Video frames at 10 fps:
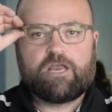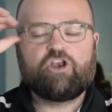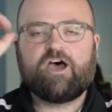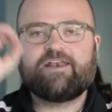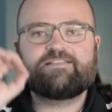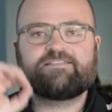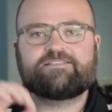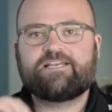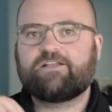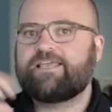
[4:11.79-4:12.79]
Not
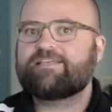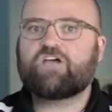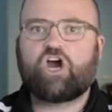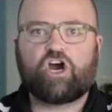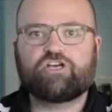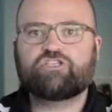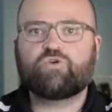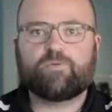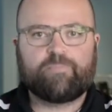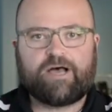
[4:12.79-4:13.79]
necessarily as hard as
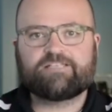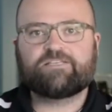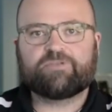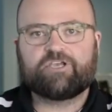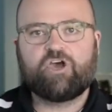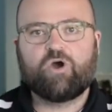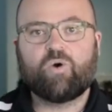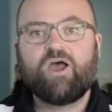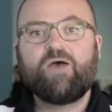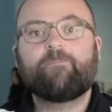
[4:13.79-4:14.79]
you can possibly
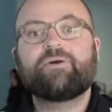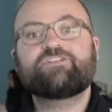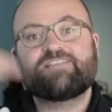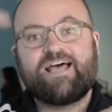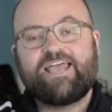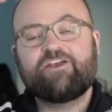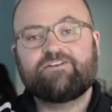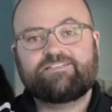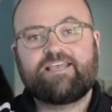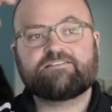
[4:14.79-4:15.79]
go, but just higher
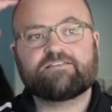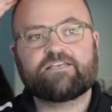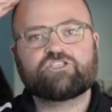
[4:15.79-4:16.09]
intensity.